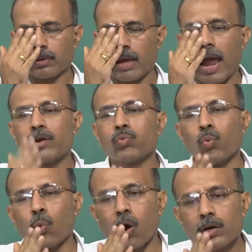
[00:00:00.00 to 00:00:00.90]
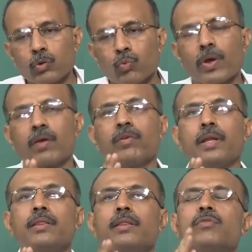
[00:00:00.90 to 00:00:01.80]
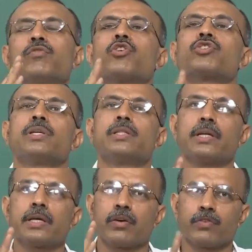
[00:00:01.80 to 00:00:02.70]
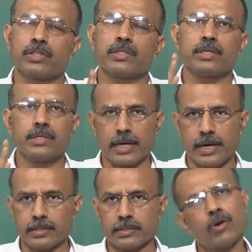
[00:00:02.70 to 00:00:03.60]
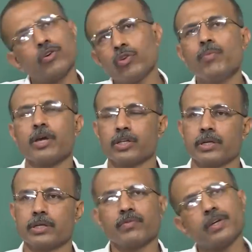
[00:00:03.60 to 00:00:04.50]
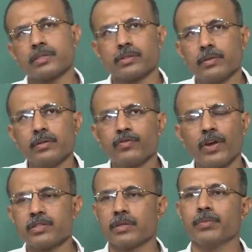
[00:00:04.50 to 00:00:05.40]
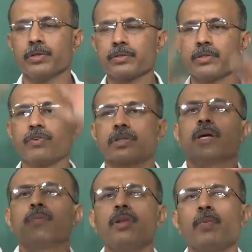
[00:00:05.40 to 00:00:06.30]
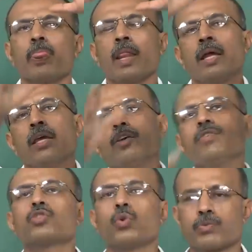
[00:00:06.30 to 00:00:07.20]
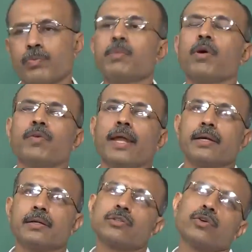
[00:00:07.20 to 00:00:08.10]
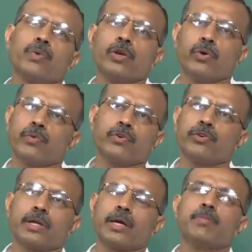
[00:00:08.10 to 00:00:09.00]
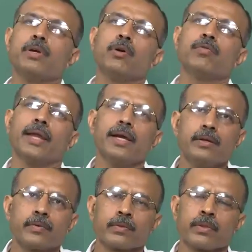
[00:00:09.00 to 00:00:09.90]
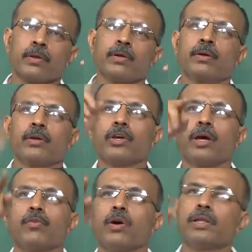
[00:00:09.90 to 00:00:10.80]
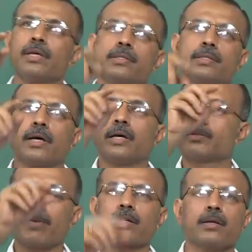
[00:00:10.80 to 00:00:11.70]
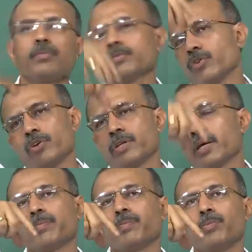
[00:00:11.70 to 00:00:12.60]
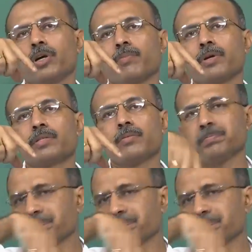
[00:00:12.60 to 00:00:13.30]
At what wavelength photosynthetic efficiency is highest? How are we going to measure it? It's very simple. Say for example, you have a source beam of light. So we know if you take a beam of light, you have all these spectrum. So you take a, put a prism